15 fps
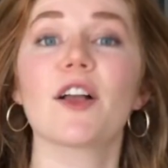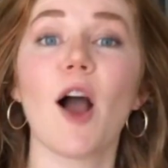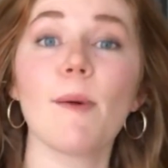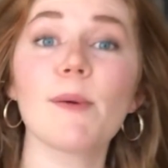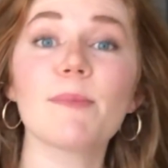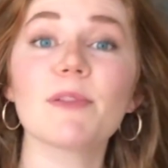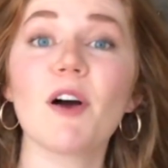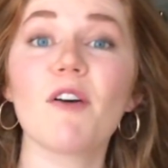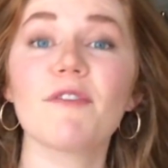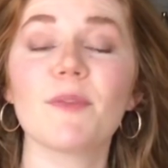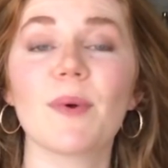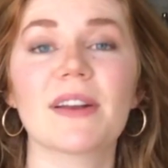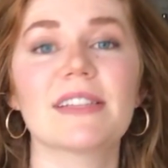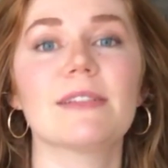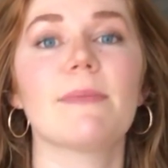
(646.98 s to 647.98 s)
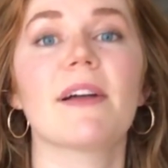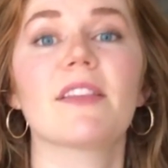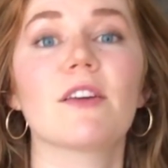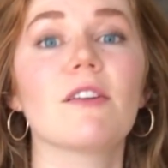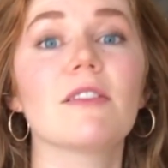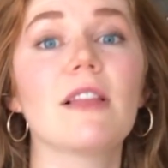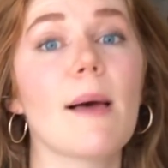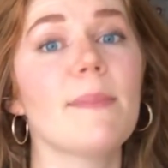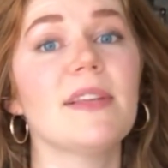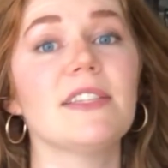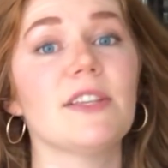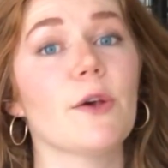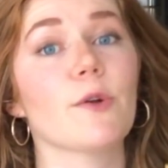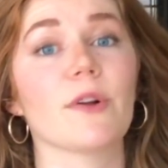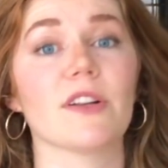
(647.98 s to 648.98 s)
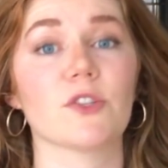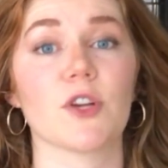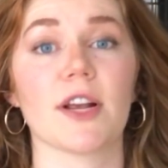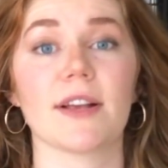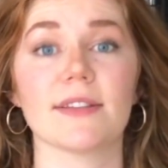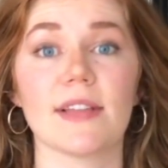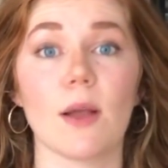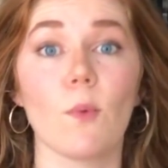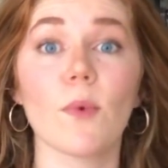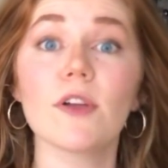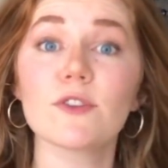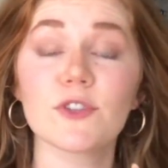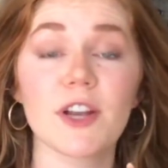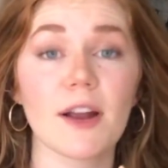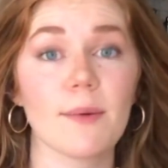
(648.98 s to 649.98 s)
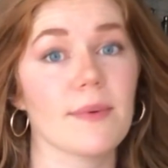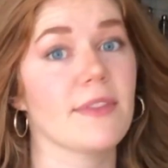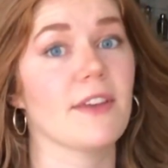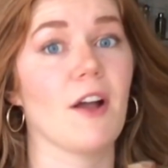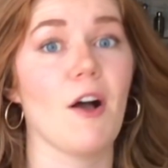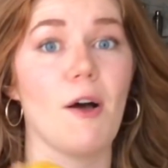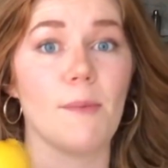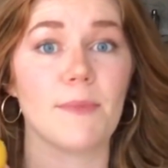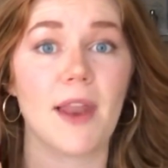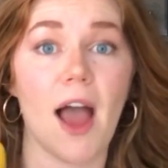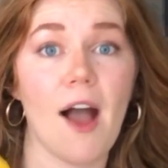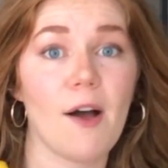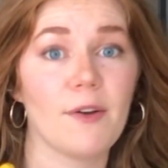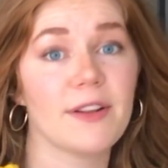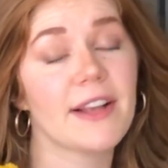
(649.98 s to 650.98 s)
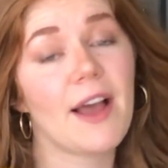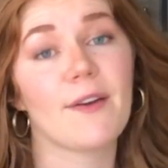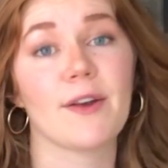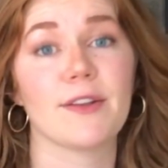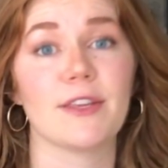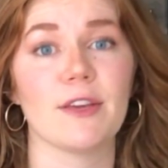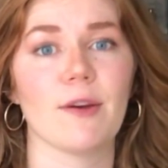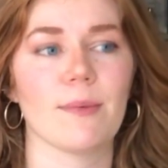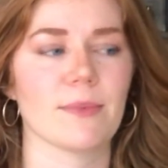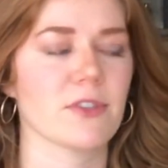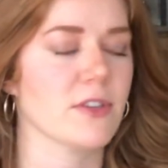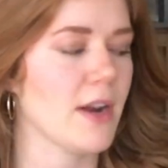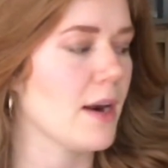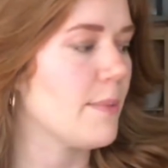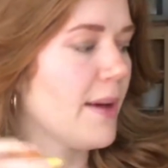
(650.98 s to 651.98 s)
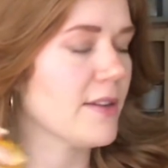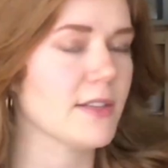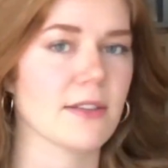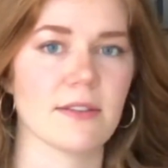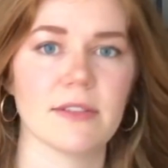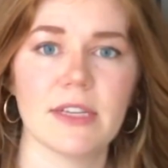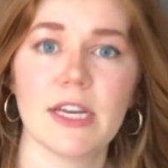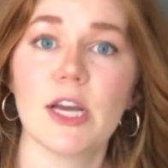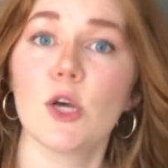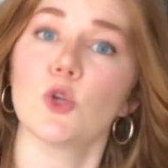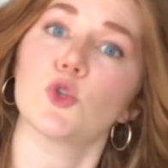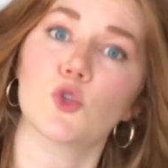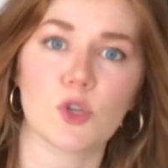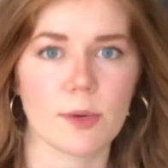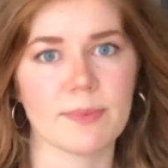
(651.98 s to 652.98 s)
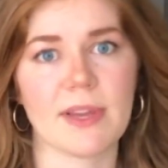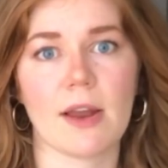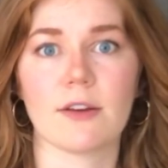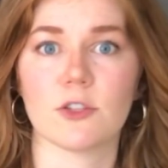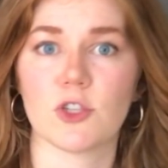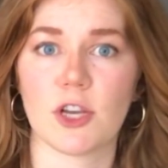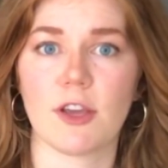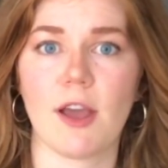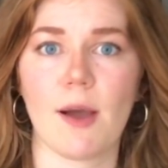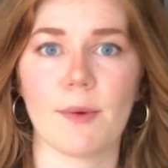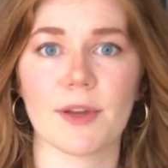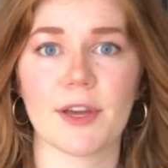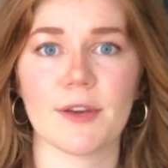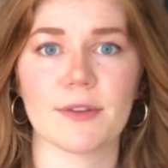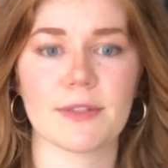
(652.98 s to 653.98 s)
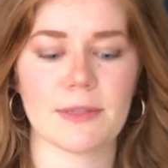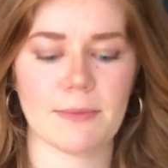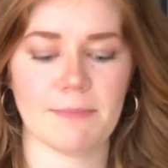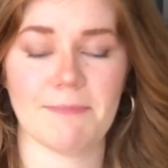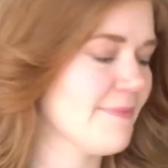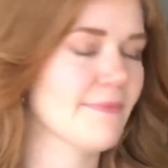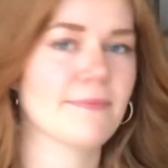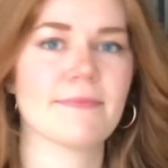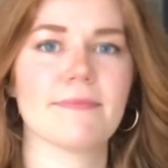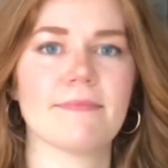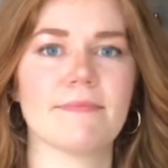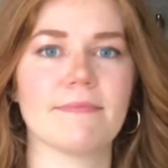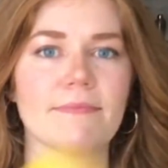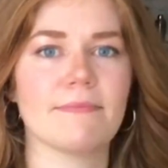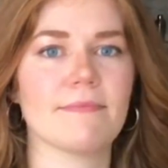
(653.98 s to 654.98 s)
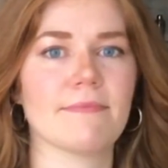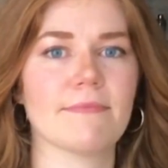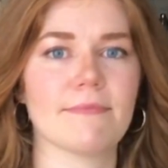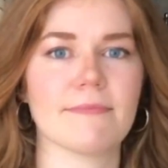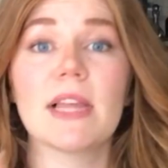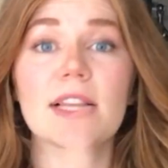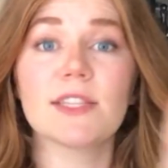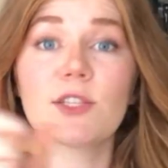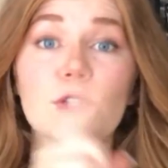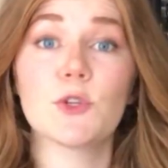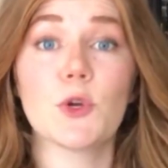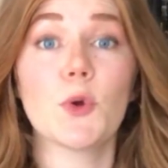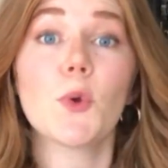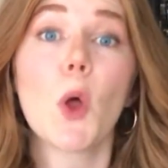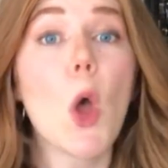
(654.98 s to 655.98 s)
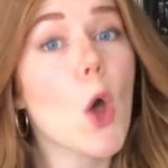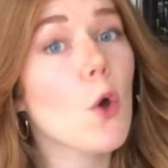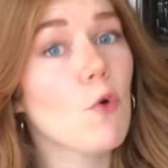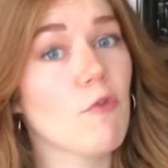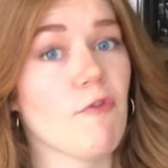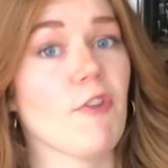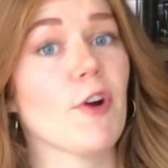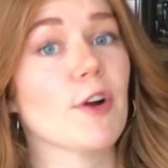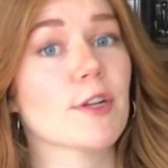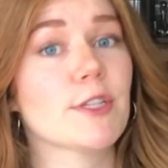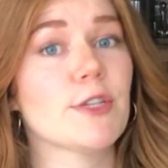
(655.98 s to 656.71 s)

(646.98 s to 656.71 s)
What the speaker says: Comment below if you wanna see my little lemon deodorant trick, because I will share it with y'all. I'm not holding out on you. I'm just not about to strip down and show you how it goes. Let's scoot over